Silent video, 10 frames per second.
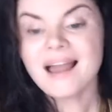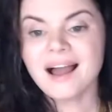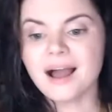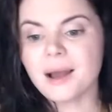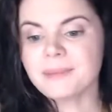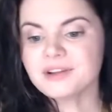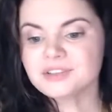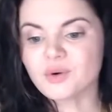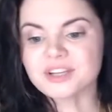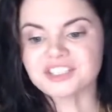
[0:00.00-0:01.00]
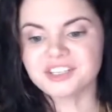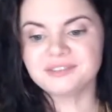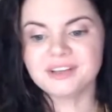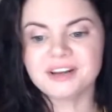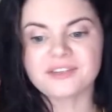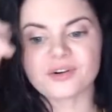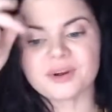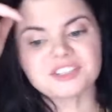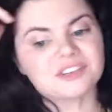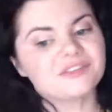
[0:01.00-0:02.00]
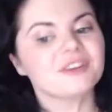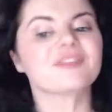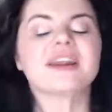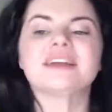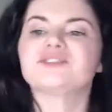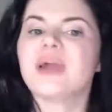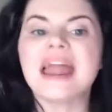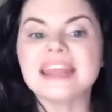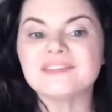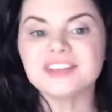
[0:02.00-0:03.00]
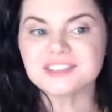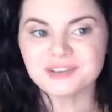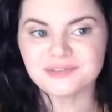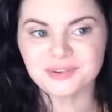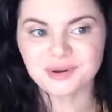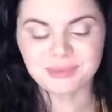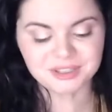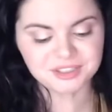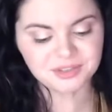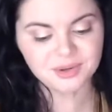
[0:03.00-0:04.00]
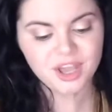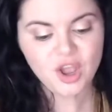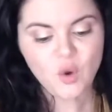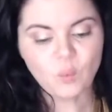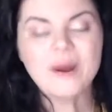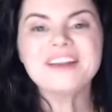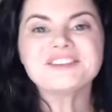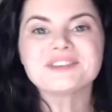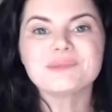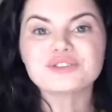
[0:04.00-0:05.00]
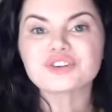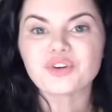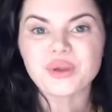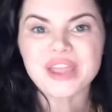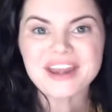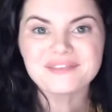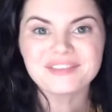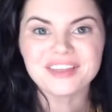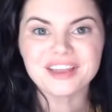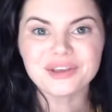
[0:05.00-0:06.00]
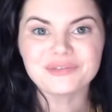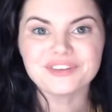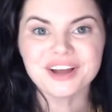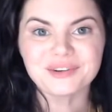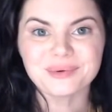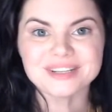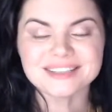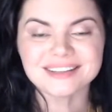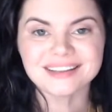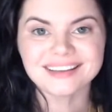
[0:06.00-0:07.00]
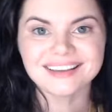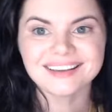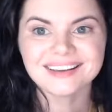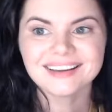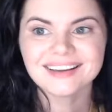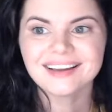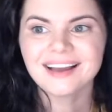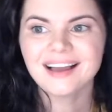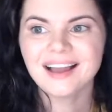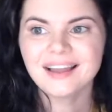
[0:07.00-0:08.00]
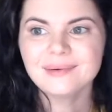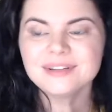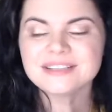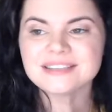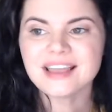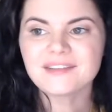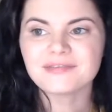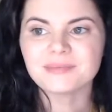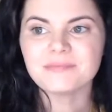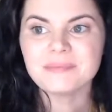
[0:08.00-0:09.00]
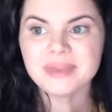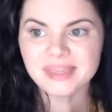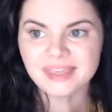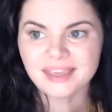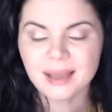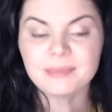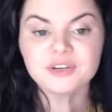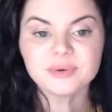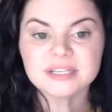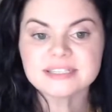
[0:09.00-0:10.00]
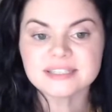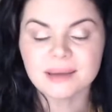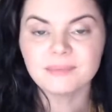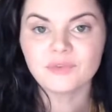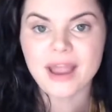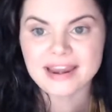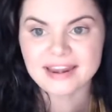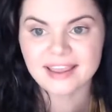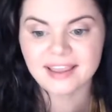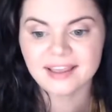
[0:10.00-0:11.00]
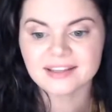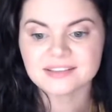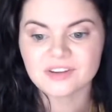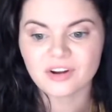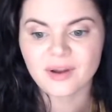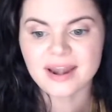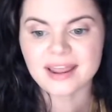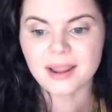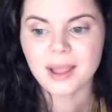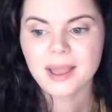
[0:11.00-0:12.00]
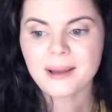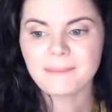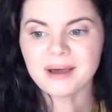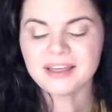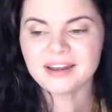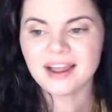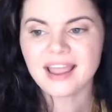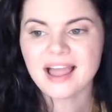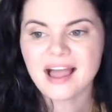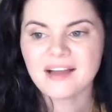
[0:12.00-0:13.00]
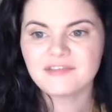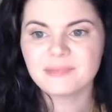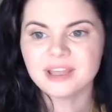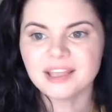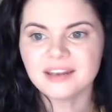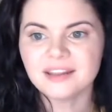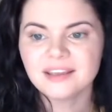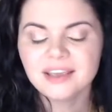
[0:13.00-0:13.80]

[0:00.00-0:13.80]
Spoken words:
Here's a question, another question. Feel free to answer any of these that you feel compelled to. What is the most creative thing you've done recently? I would say for me, I've been doing some writing and songwriting, but songwriting